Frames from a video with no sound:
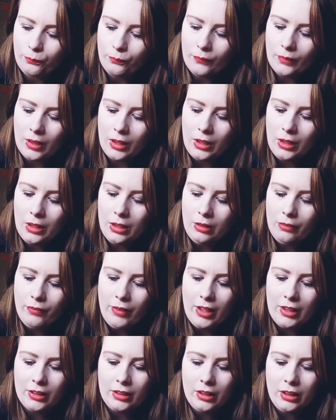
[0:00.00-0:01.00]
I love
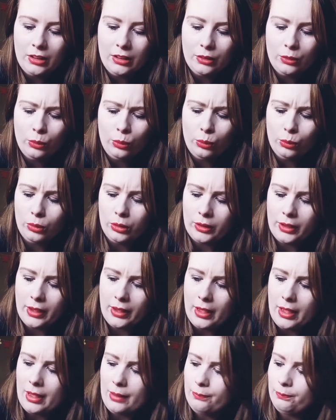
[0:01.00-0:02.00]
that colour. Oh, look at
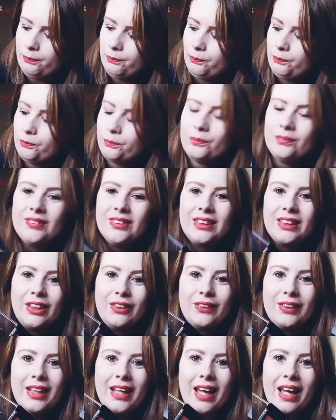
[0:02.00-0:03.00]
that.
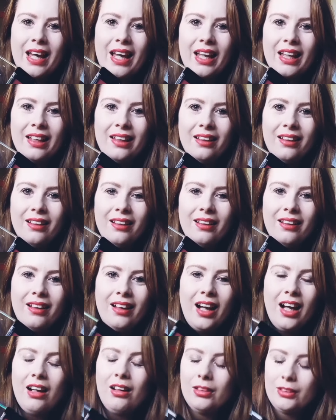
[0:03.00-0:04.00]
So yeah,
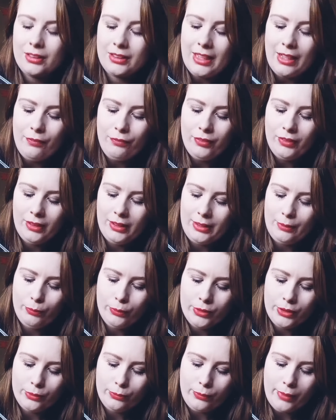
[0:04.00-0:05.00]
I definitely
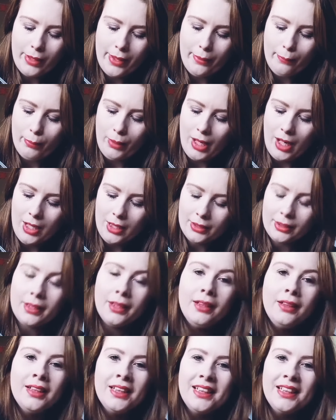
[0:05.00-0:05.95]
wouldn't wear the black.